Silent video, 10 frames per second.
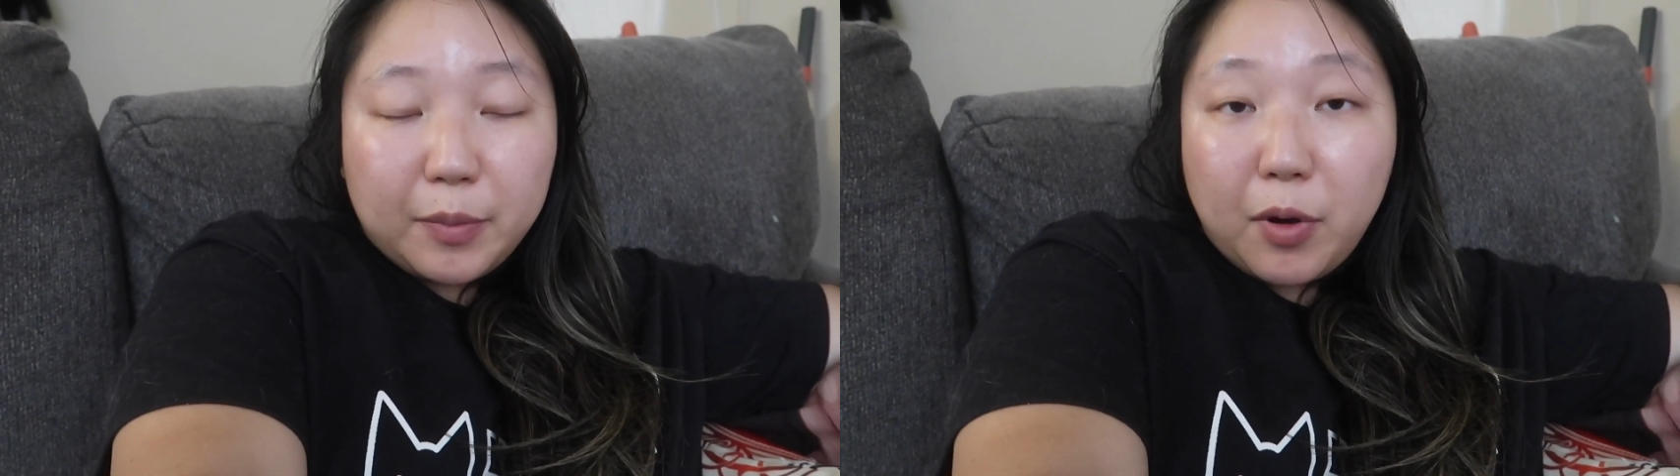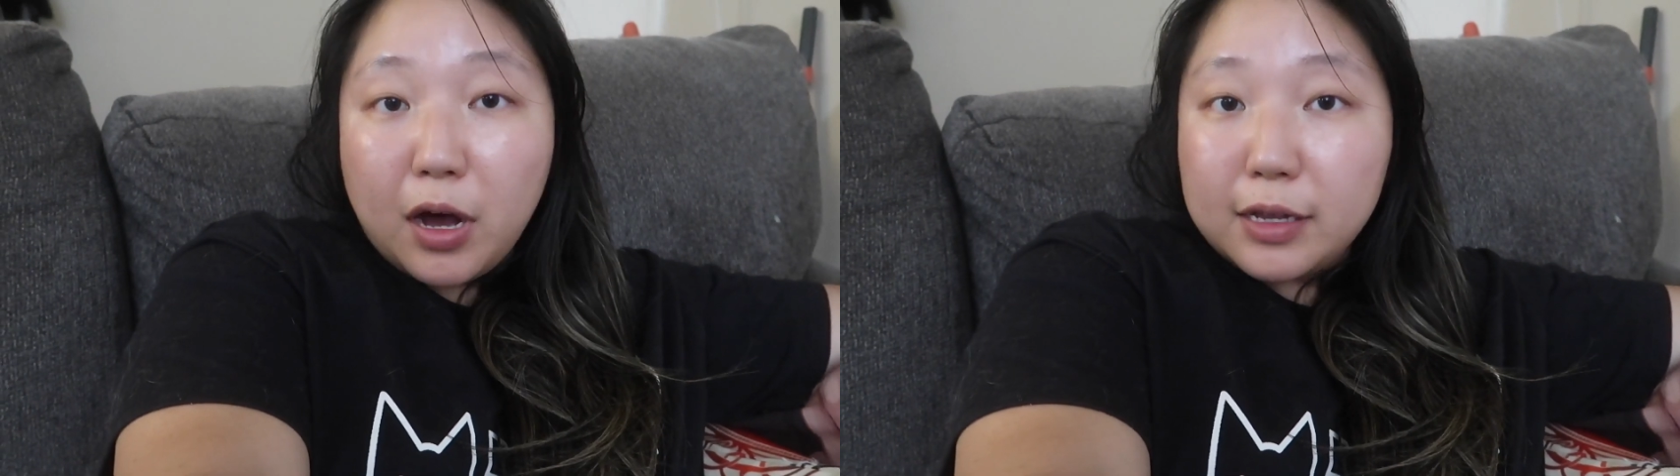
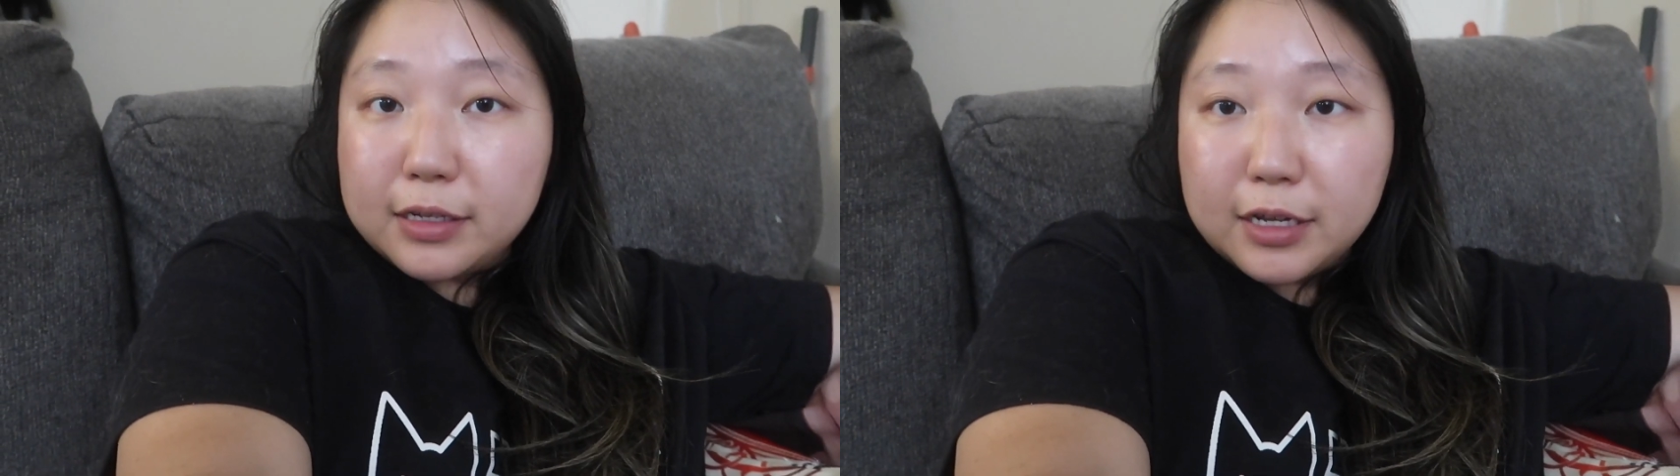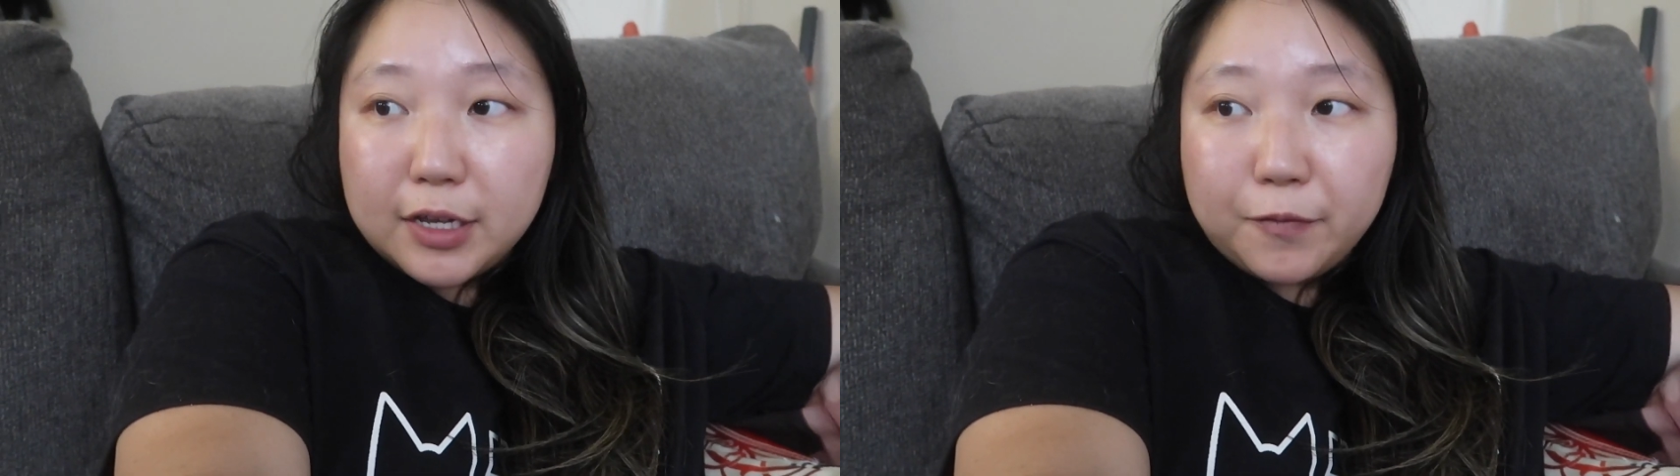
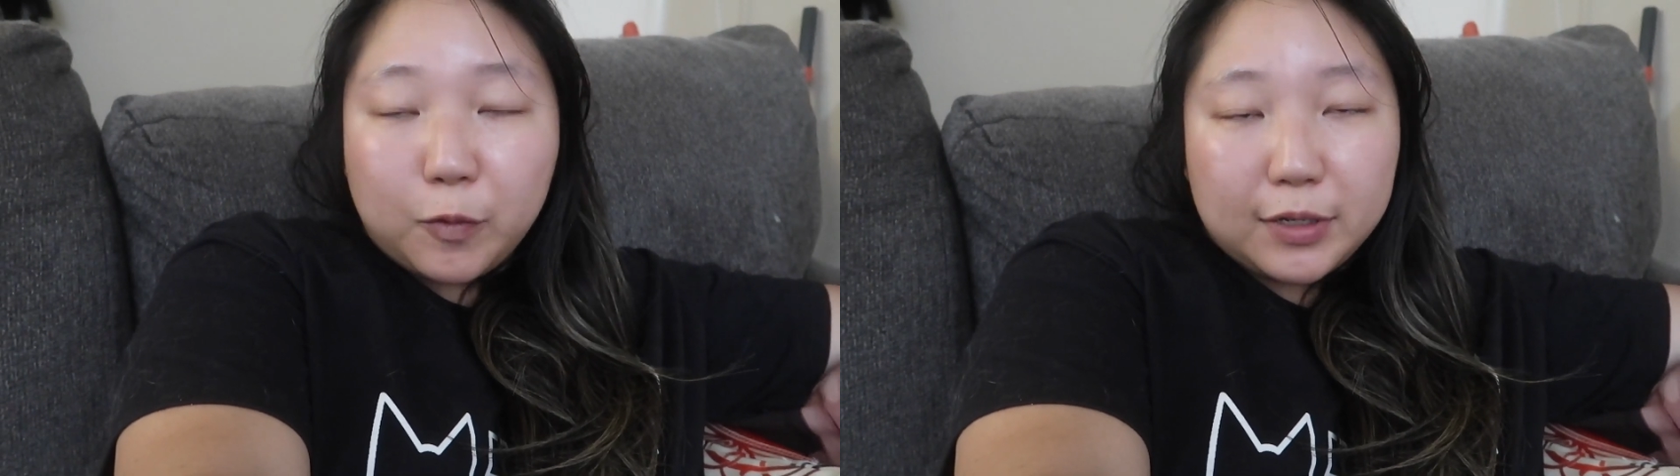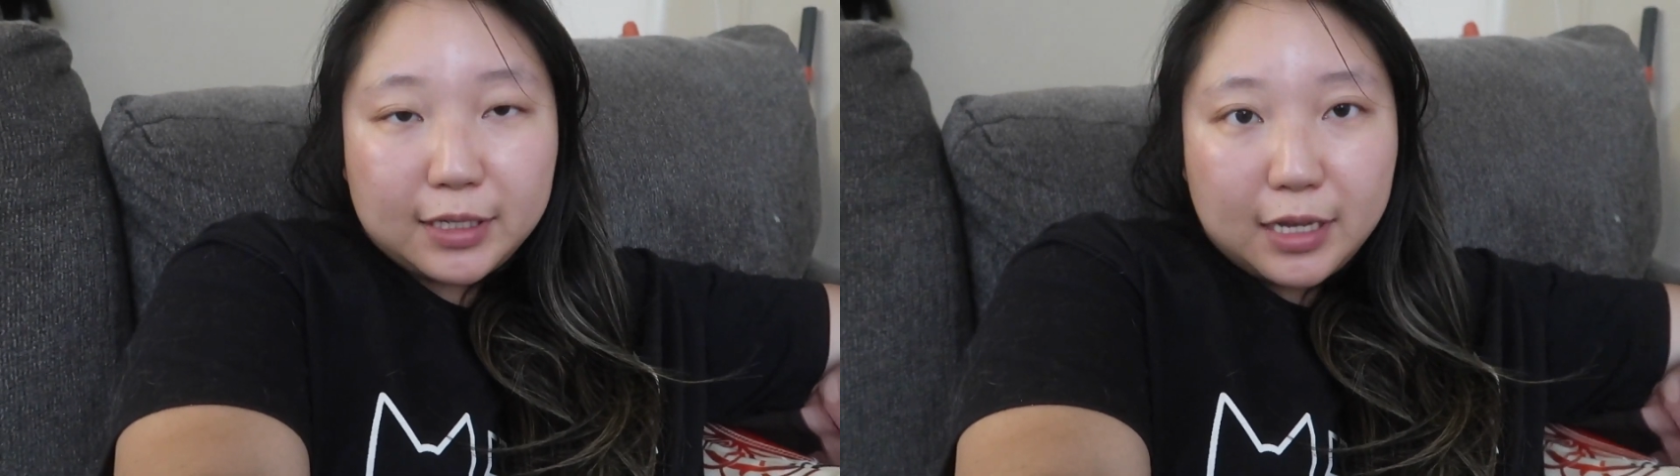positive.
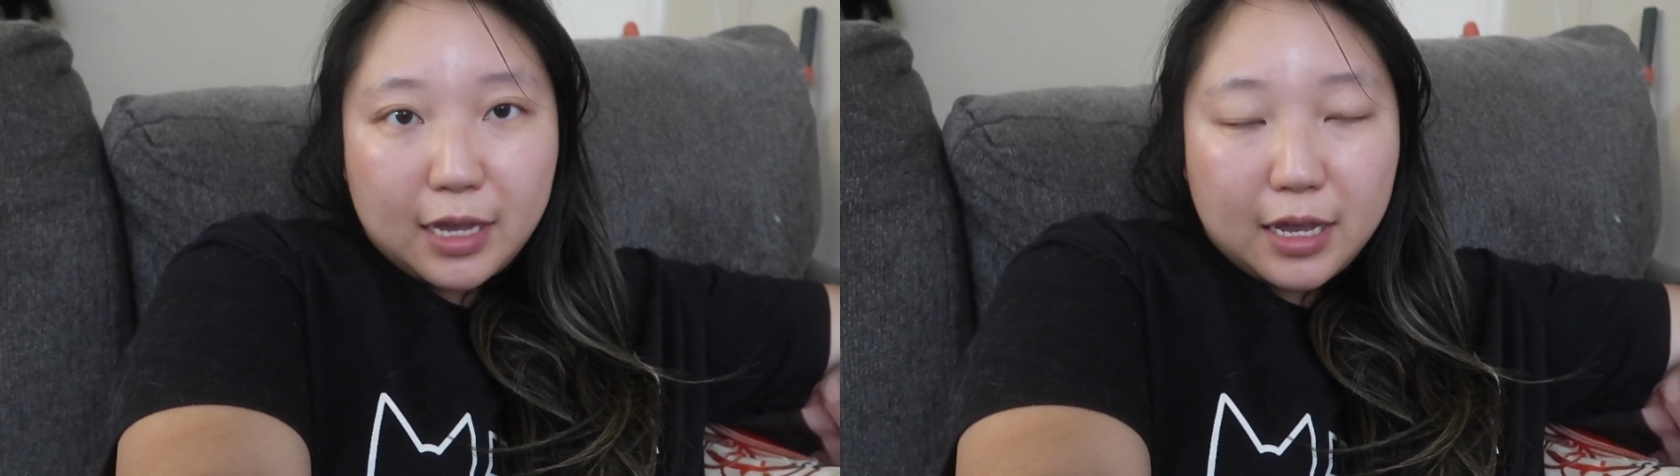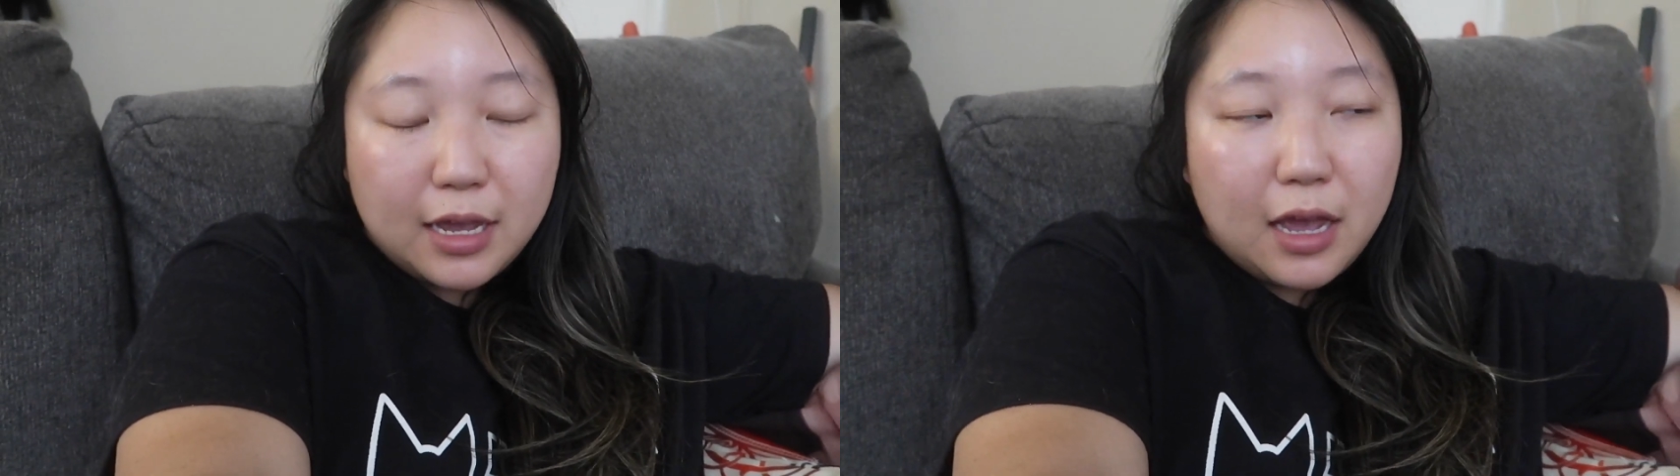We'll
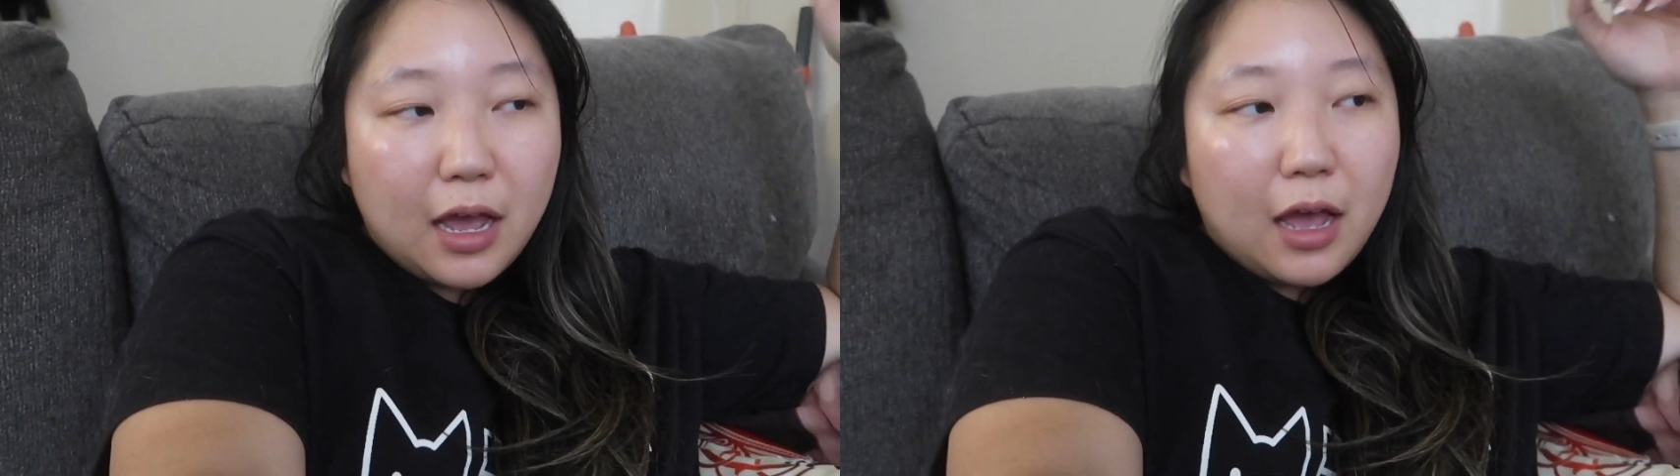see.